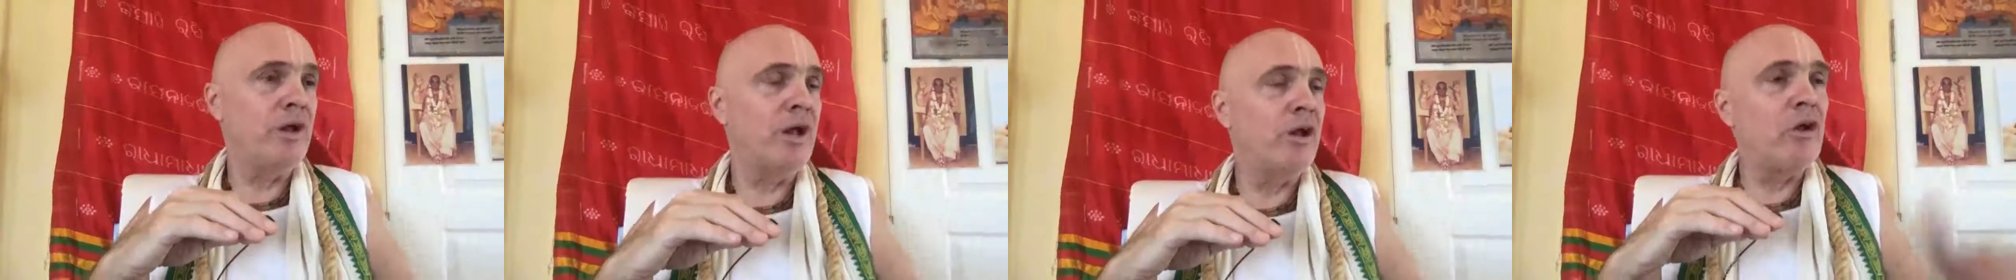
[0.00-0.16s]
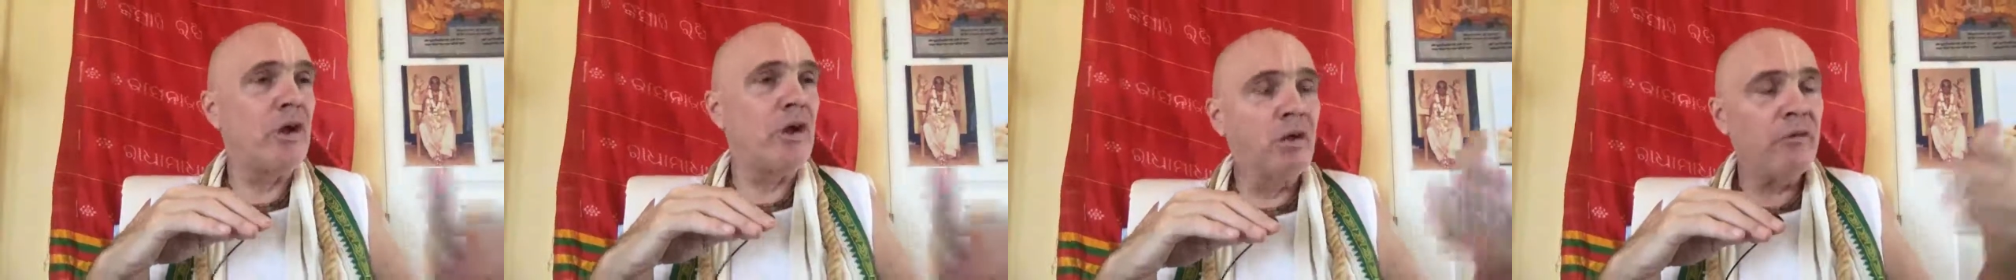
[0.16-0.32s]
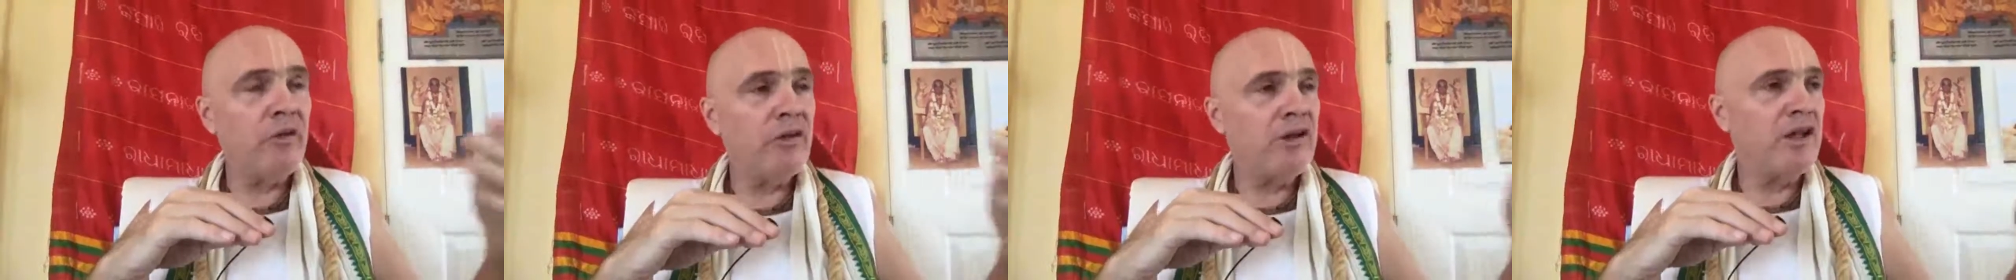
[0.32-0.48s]
and
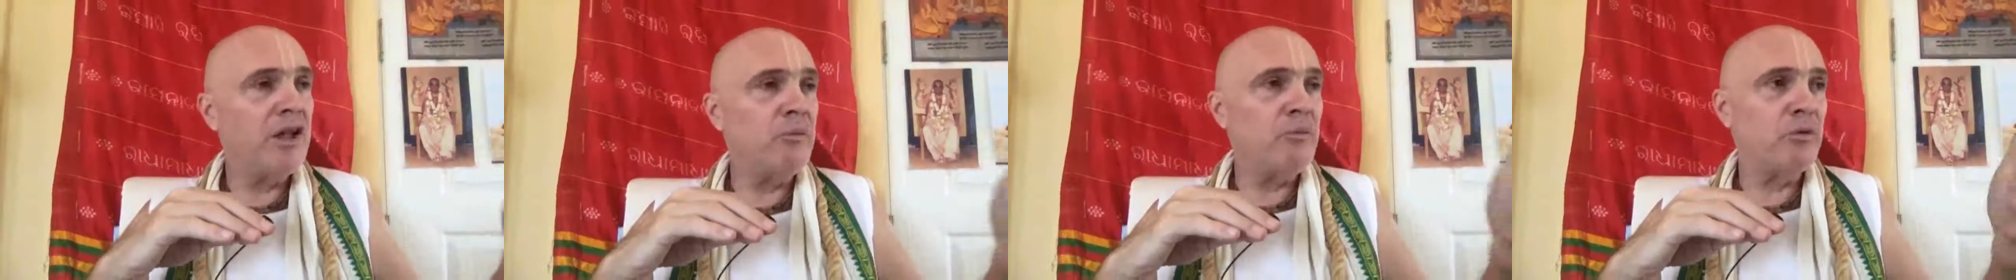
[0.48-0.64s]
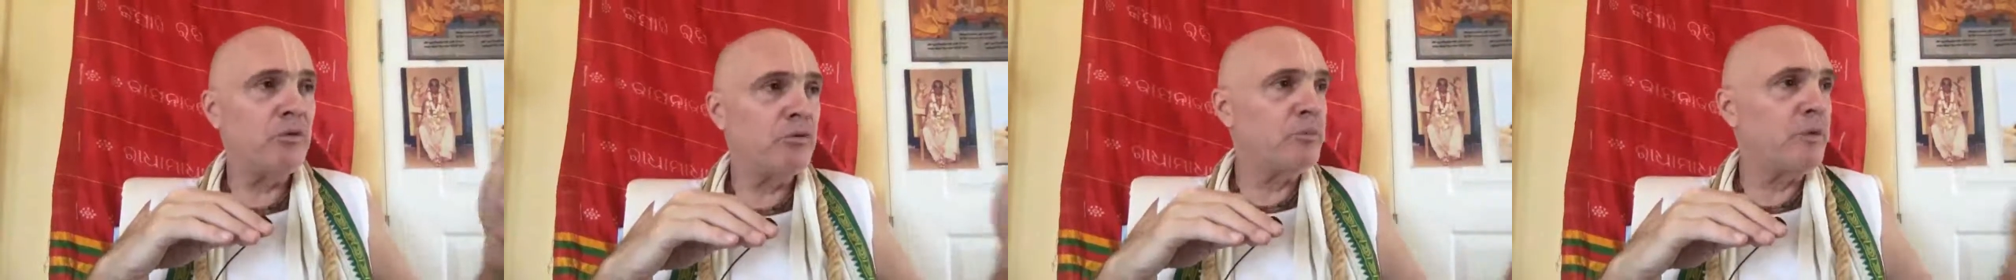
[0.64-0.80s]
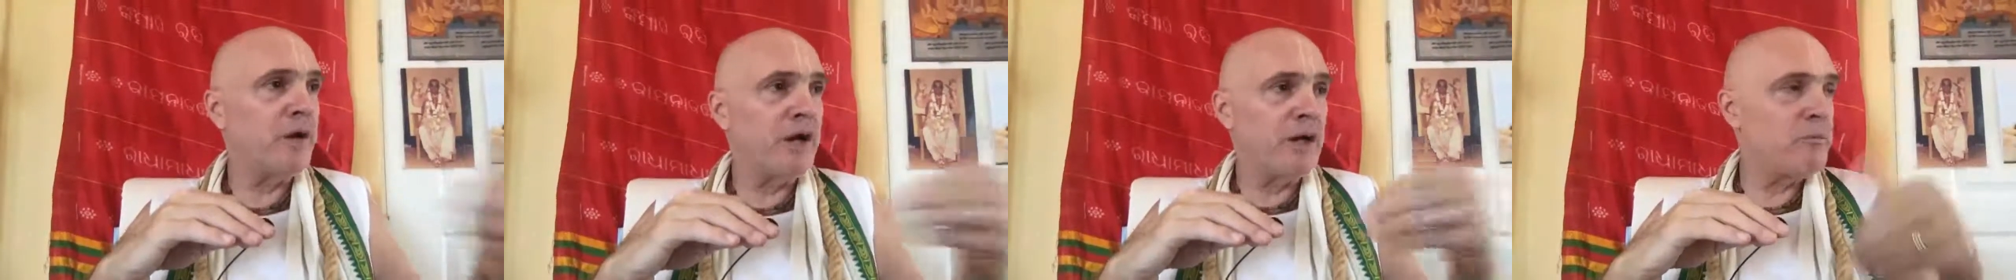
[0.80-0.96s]
all they did was
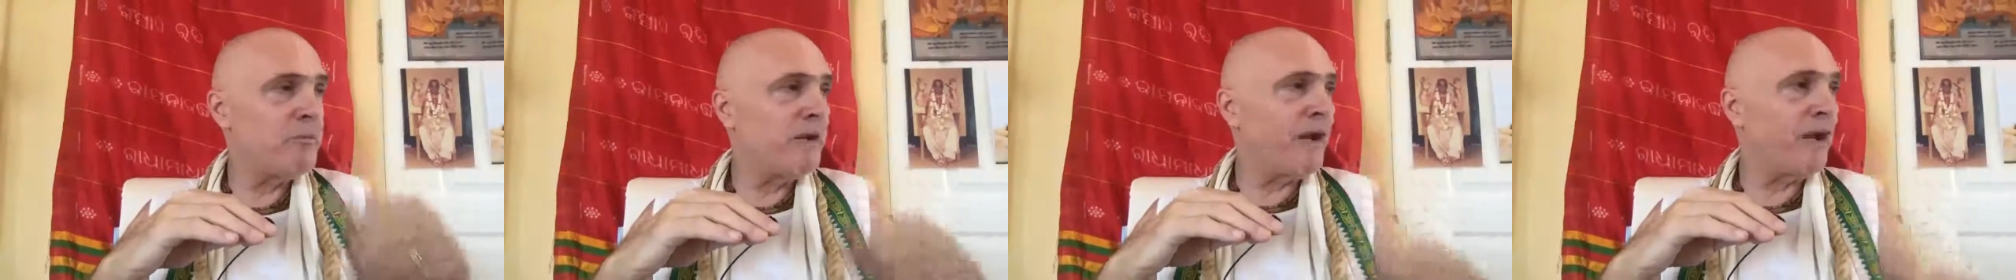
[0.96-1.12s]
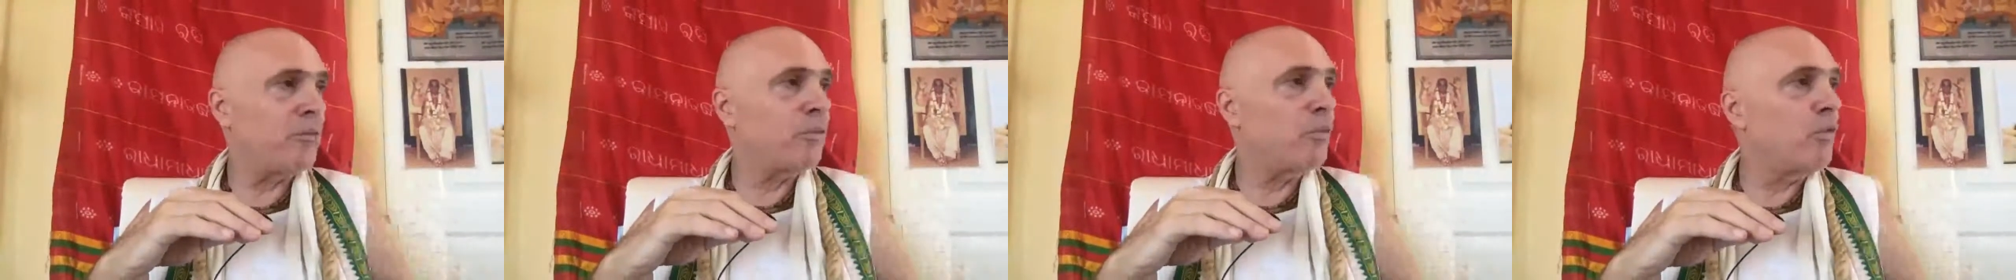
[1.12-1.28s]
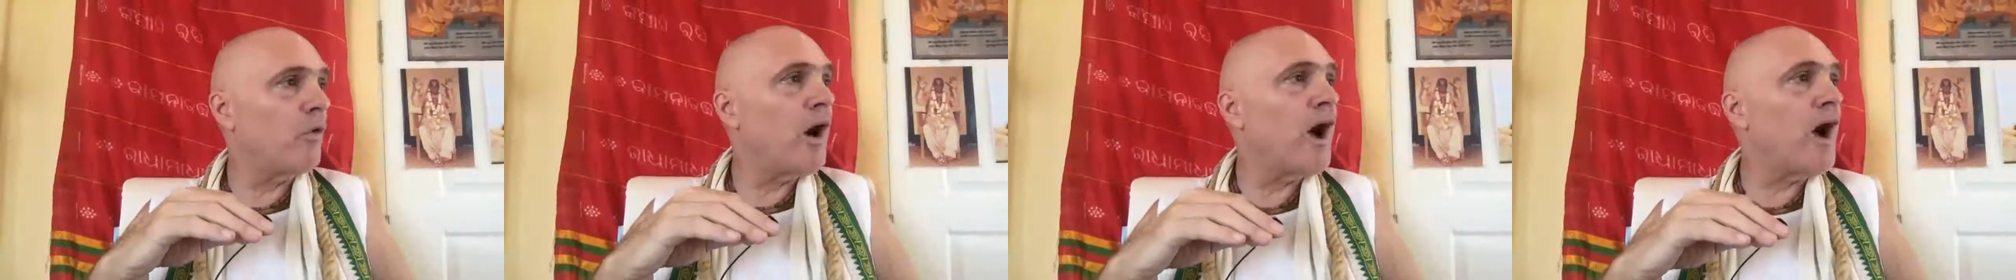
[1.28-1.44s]
bring back
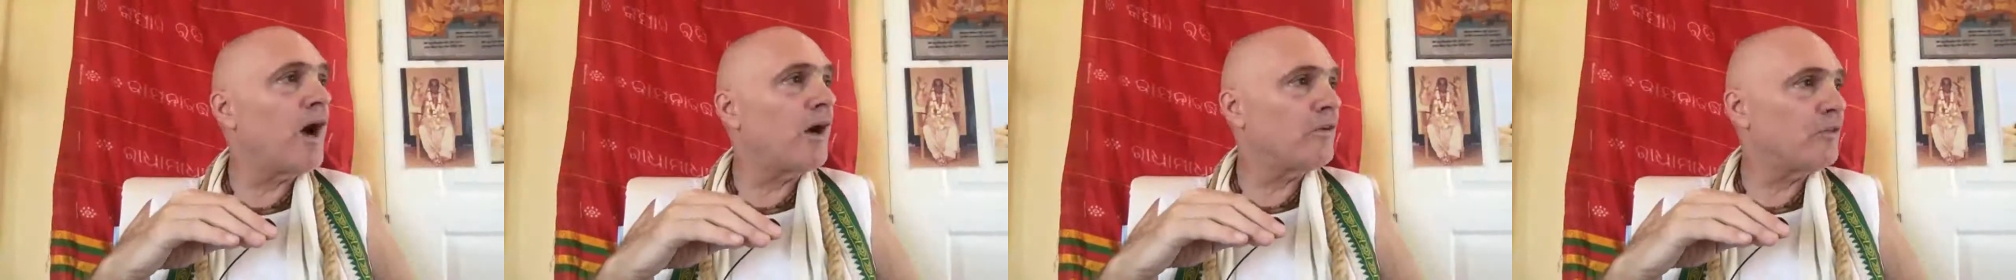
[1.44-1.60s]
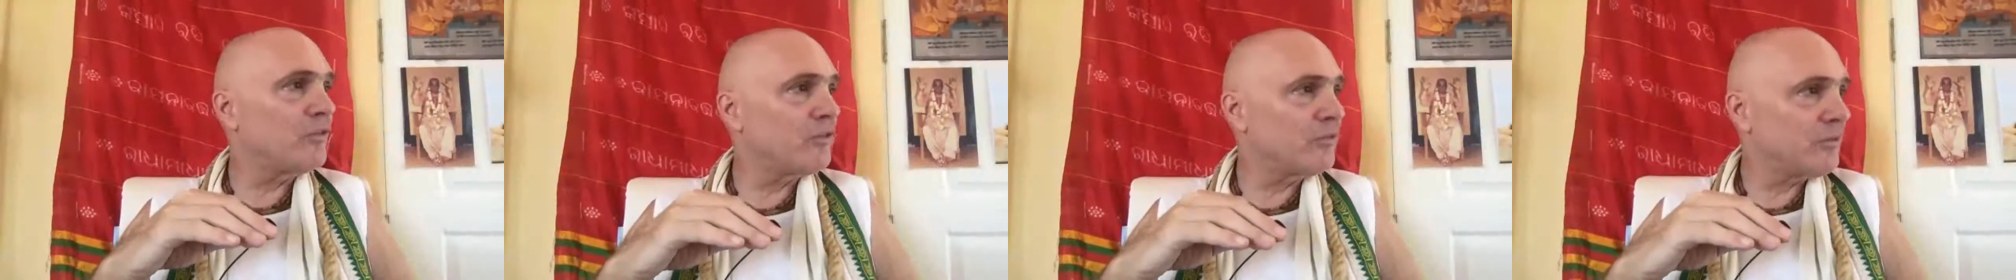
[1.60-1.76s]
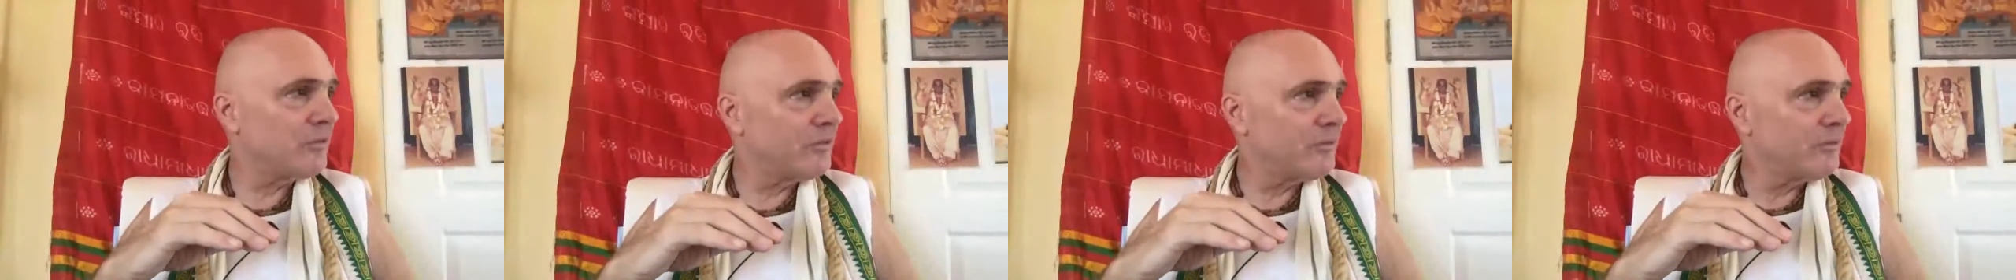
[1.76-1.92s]

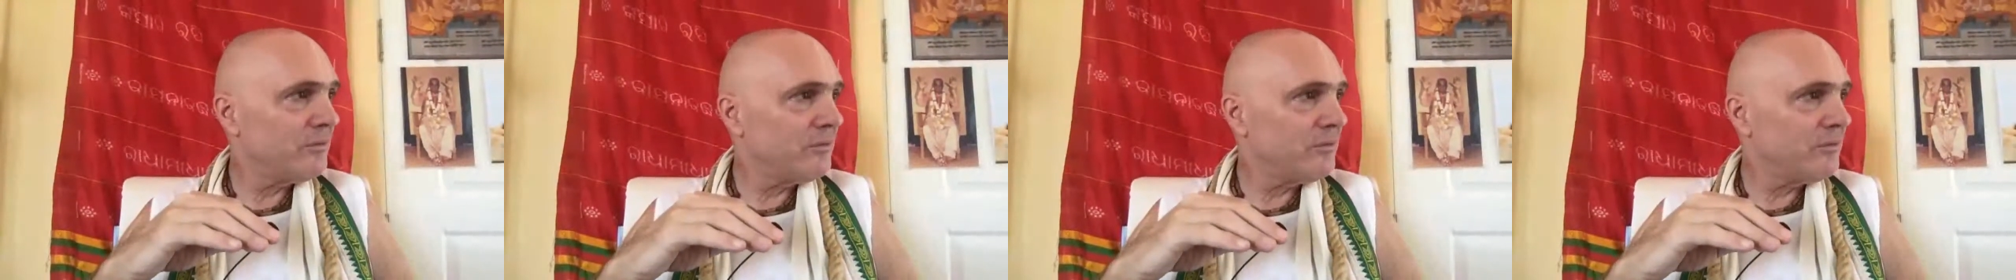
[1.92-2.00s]
rocks.